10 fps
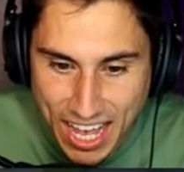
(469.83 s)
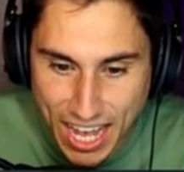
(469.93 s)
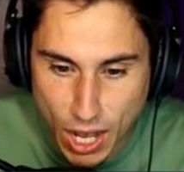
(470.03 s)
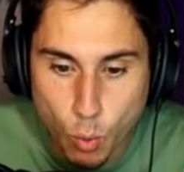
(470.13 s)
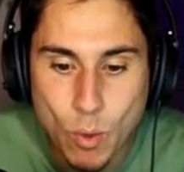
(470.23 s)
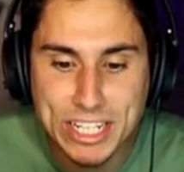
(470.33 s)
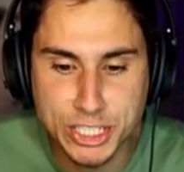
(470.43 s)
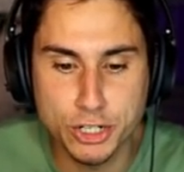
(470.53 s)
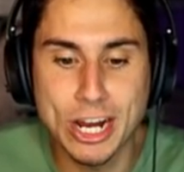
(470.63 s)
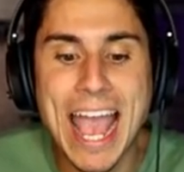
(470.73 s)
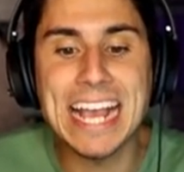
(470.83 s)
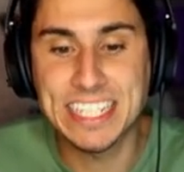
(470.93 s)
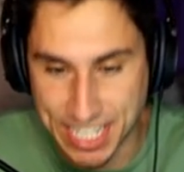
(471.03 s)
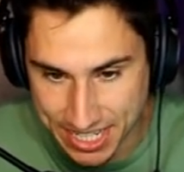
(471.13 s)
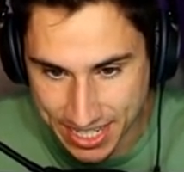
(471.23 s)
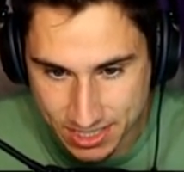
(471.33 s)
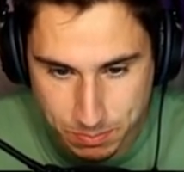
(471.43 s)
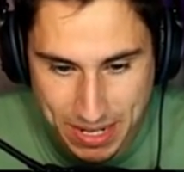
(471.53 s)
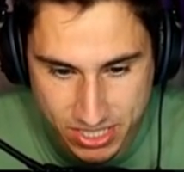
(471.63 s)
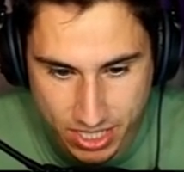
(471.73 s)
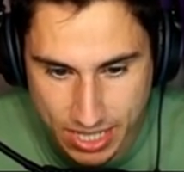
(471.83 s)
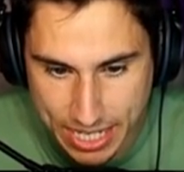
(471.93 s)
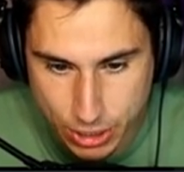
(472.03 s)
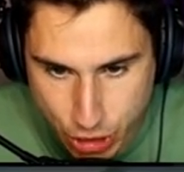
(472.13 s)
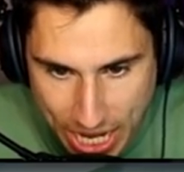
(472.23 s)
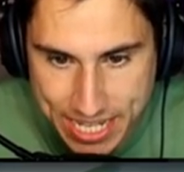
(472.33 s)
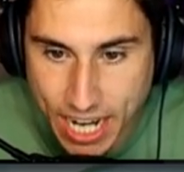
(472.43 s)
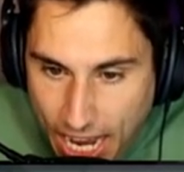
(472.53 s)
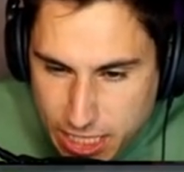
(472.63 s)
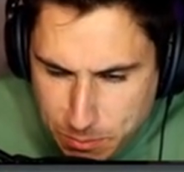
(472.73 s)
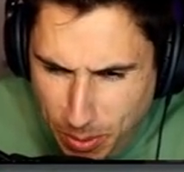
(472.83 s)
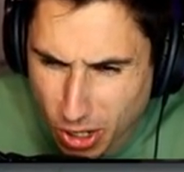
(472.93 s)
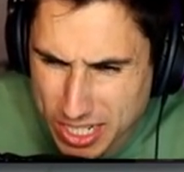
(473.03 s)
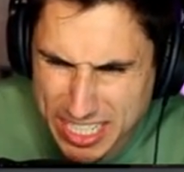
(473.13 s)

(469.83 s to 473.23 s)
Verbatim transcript: Uh, Winter Exit. It's basically like a giant ice iceberg,